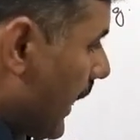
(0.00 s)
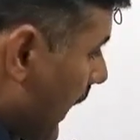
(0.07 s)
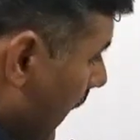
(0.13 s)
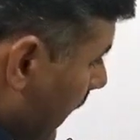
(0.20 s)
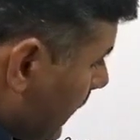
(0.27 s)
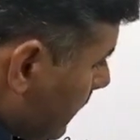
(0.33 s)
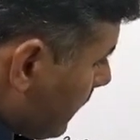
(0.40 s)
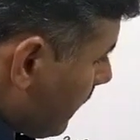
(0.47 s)

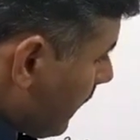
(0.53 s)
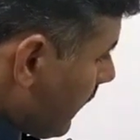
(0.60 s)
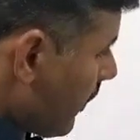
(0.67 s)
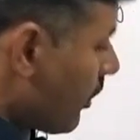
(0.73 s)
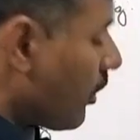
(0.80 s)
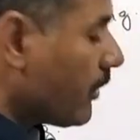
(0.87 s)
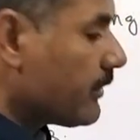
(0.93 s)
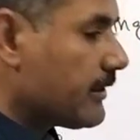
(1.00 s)
And
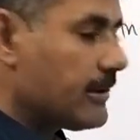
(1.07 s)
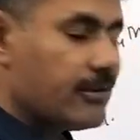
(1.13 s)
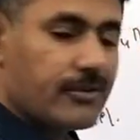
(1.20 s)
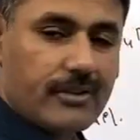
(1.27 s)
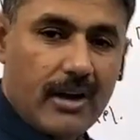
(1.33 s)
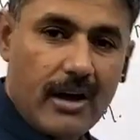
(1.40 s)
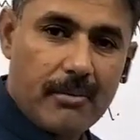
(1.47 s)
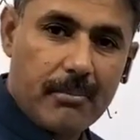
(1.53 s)
on
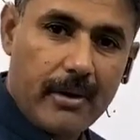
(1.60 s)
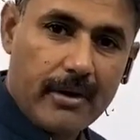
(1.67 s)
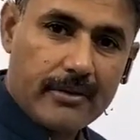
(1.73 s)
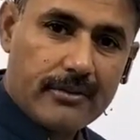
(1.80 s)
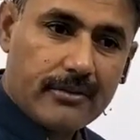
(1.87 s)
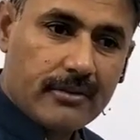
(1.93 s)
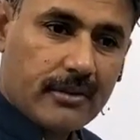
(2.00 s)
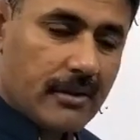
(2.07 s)
these
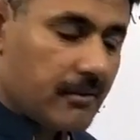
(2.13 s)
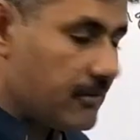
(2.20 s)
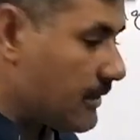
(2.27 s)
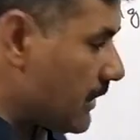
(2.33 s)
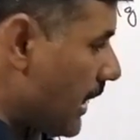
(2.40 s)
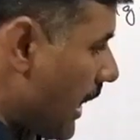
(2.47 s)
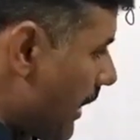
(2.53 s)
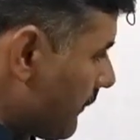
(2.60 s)
carbons,
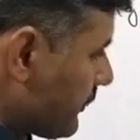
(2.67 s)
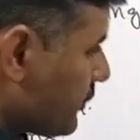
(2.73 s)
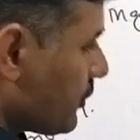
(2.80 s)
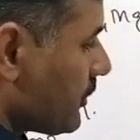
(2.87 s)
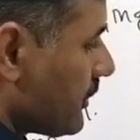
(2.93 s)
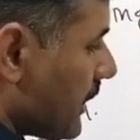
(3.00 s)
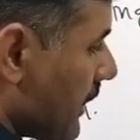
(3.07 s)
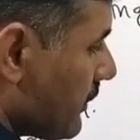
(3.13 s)
we'll have
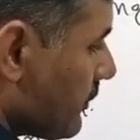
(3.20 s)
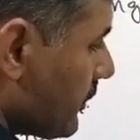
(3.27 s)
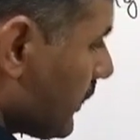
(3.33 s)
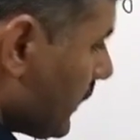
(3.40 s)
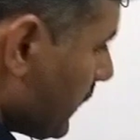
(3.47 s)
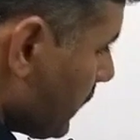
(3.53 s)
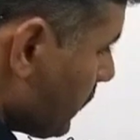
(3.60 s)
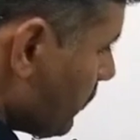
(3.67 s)
to attach
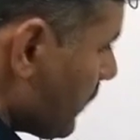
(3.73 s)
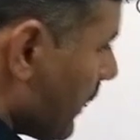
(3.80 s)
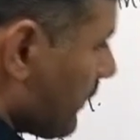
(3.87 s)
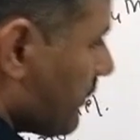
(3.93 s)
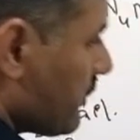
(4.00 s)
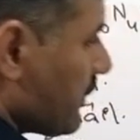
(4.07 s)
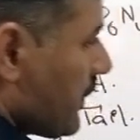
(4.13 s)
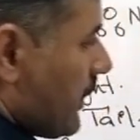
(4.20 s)

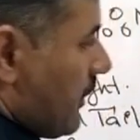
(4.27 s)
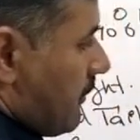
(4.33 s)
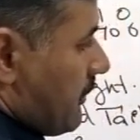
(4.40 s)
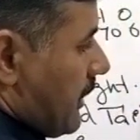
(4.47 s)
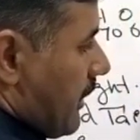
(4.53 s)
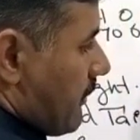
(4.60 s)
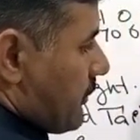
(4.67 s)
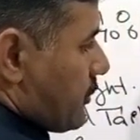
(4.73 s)
units.
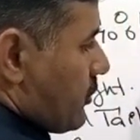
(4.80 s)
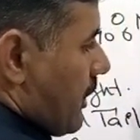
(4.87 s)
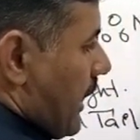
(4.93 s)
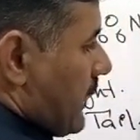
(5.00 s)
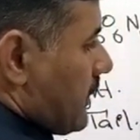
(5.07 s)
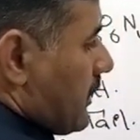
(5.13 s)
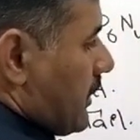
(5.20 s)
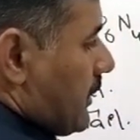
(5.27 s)
We have to
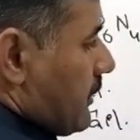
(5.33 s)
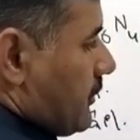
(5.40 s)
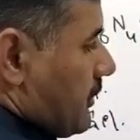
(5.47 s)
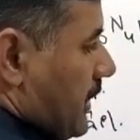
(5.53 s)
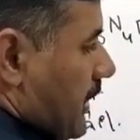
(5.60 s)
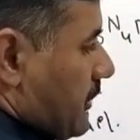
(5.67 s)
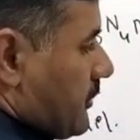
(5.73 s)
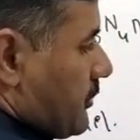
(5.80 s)
write
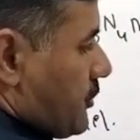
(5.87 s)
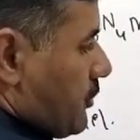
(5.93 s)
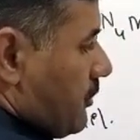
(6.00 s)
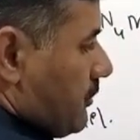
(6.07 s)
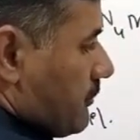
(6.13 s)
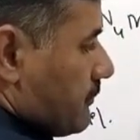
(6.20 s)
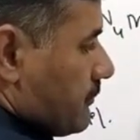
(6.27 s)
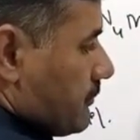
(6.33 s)

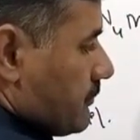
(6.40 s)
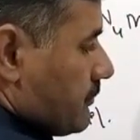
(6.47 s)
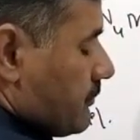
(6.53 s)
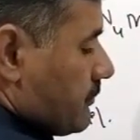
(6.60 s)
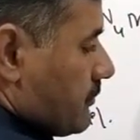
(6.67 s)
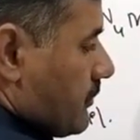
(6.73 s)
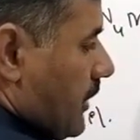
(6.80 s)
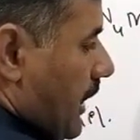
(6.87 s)
CH2,
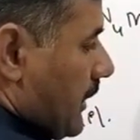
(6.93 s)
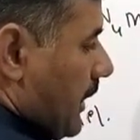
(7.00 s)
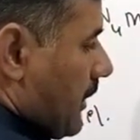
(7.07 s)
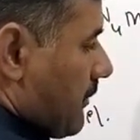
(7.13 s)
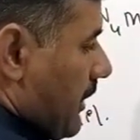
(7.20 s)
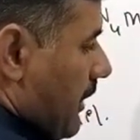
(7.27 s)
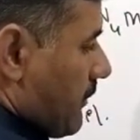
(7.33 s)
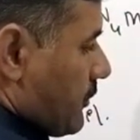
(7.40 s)
and
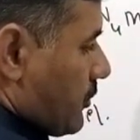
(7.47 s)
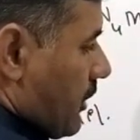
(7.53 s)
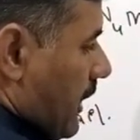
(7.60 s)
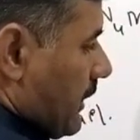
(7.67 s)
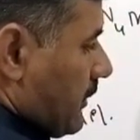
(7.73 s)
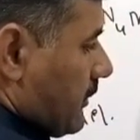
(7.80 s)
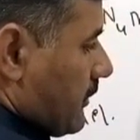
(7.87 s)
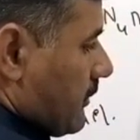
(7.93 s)
then we have to
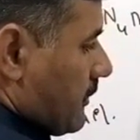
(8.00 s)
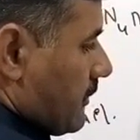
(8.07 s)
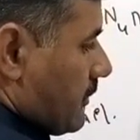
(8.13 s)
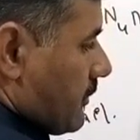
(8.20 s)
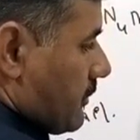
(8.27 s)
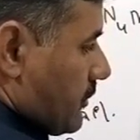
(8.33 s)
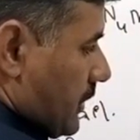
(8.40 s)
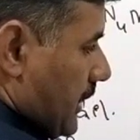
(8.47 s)
write
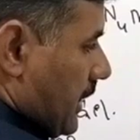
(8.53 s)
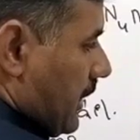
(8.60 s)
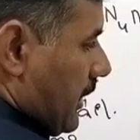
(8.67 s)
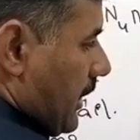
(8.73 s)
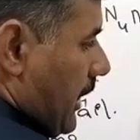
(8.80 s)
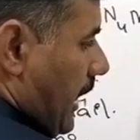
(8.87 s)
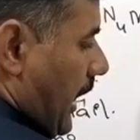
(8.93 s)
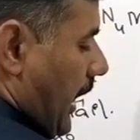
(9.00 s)

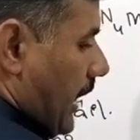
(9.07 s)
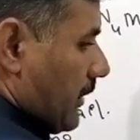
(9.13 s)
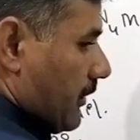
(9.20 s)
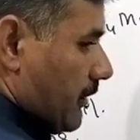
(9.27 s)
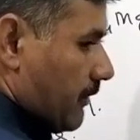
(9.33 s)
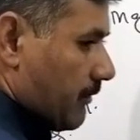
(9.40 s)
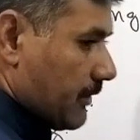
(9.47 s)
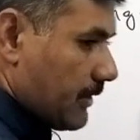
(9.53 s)
C,
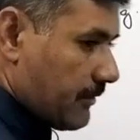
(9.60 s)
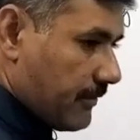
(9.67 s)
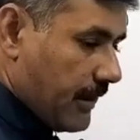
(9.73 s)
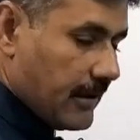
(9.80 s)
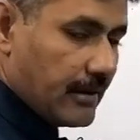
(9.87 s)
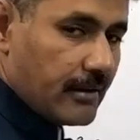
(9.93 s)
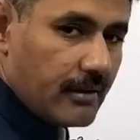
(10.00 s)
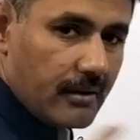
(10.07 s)
and with a
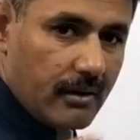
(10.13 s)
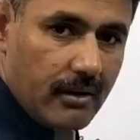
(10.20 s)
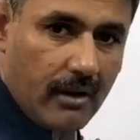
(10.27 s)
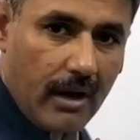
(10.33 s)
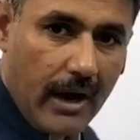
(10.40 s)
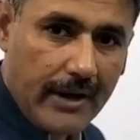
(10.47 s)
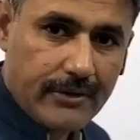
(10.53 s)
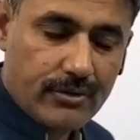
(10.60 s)
1
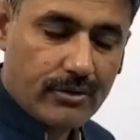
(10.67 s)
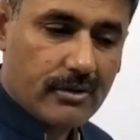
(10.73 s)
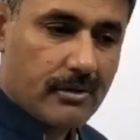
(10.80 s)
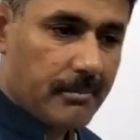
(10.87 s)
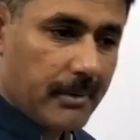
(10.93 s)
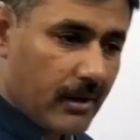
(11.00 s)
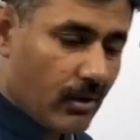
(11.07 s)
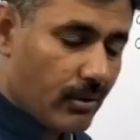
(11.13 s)

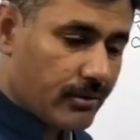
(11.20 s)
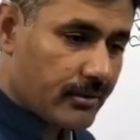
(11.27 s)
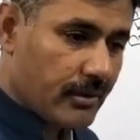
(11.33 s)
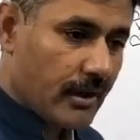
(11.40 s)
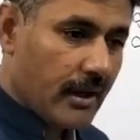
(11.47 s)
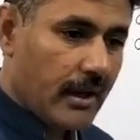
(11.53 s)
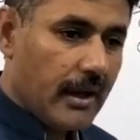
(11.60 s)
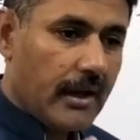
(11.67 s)
hydrogen,
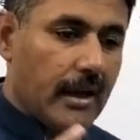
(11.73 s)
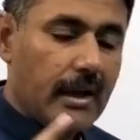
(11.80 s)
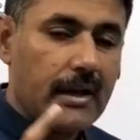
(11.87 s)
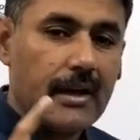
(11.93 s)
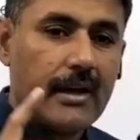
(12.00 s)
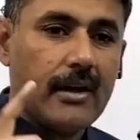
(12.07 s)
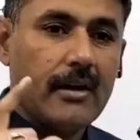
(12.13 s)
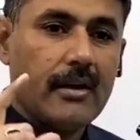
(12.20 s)
because
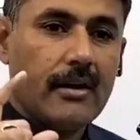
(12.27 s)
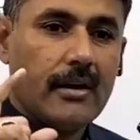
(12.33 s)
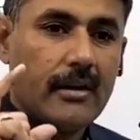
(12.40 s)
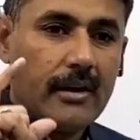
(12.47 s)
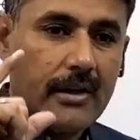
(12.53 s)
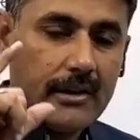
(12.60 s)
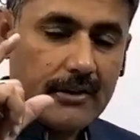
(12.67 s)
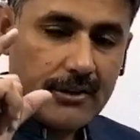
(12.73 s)
in
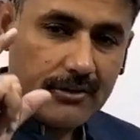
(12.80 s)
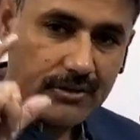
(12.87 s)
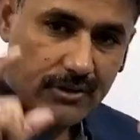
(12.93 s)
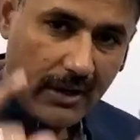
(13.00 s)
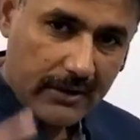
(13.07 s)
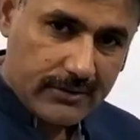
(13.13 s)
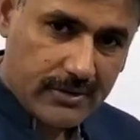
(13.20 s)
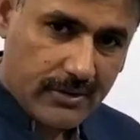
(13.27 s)
the
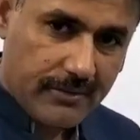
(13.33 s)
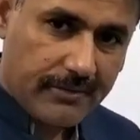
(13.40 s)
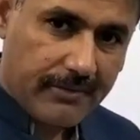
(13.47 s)
structure